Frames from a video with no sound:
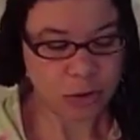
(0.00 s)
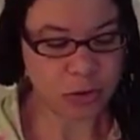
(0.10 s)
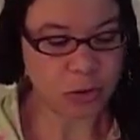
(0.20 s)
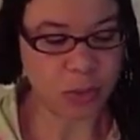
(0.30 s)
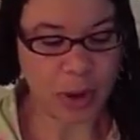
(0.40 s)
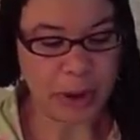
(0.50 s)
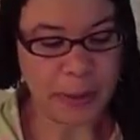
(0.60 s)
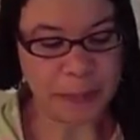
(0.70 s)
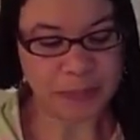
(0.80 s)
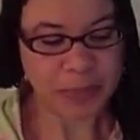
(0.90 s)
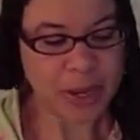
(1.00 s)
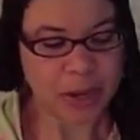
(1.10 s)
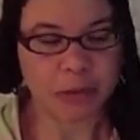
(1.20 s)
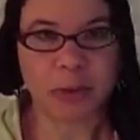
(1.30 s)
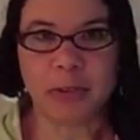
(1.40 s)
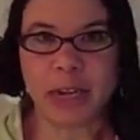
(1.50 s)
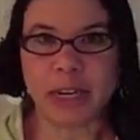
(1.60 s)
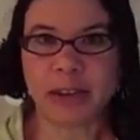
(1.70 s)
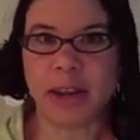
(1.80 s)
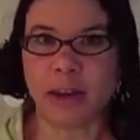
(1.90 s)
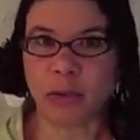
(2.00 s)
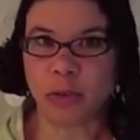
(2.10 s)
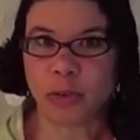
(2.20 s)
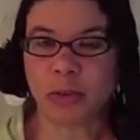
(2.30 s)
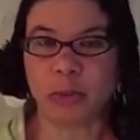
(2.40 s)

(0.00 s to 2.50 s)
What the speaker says: to get rid of any tangles,